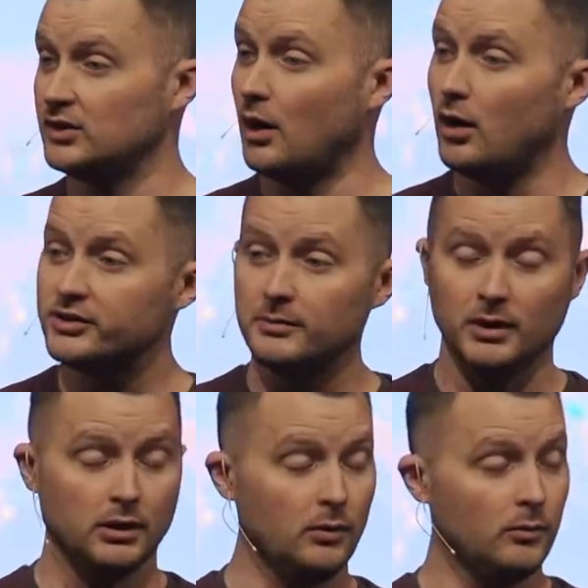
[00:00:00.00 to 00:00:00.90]
And
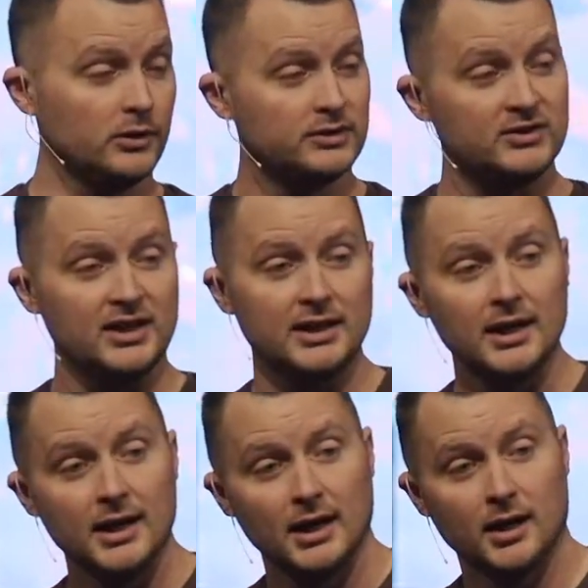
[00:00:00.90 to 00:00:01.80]
ultimately, we want to see
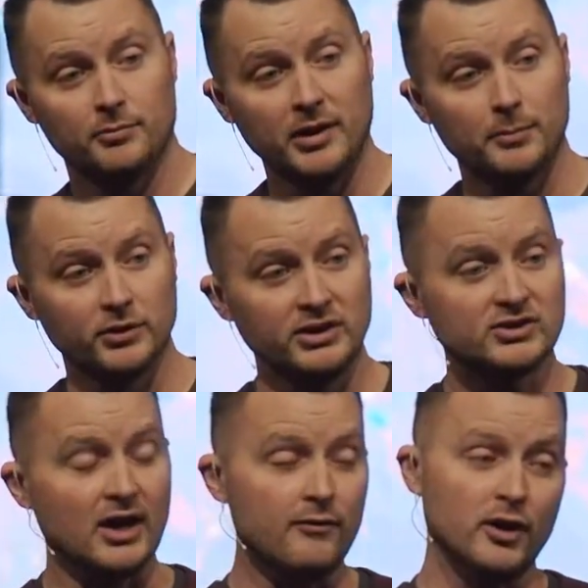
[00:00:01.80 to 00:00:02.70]
people
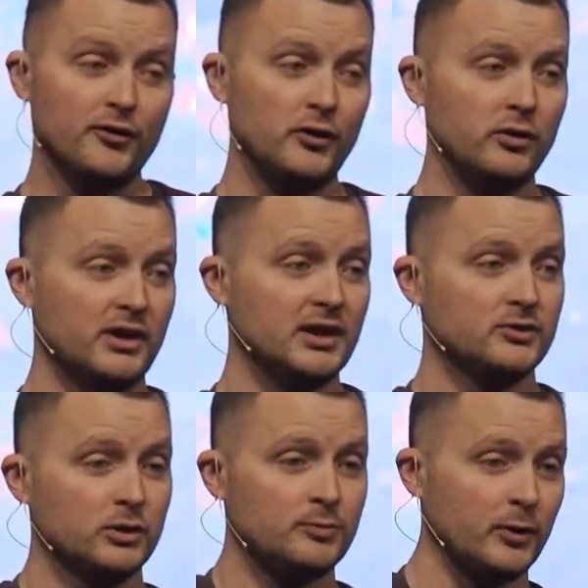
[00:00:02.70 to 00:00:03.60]
discover a few things,
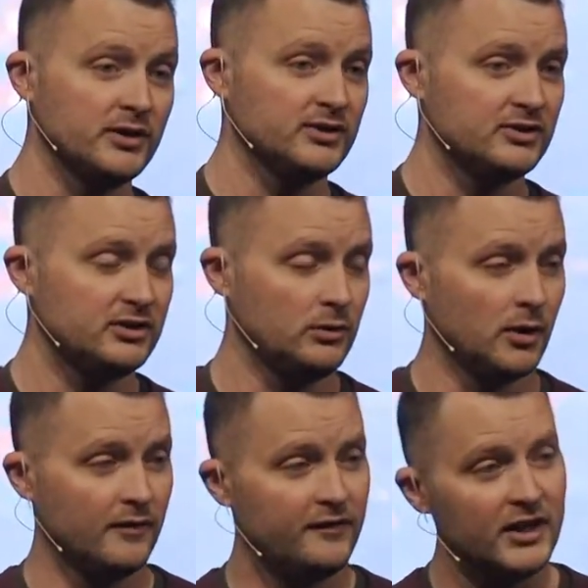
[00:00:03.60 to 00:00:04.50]
which brings us to
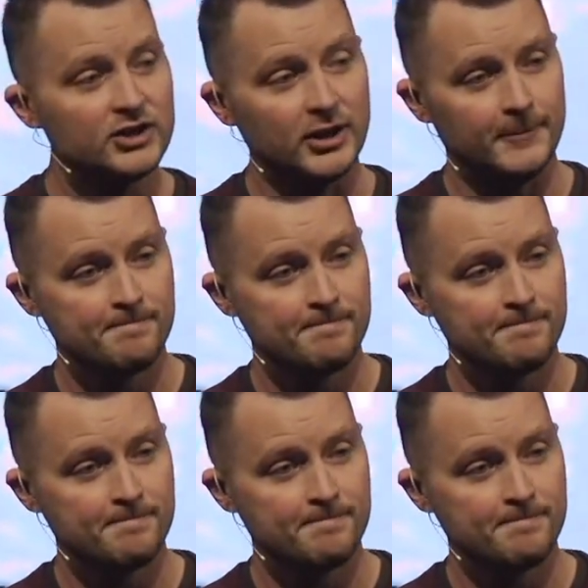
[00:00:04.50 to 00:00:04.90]
our vision.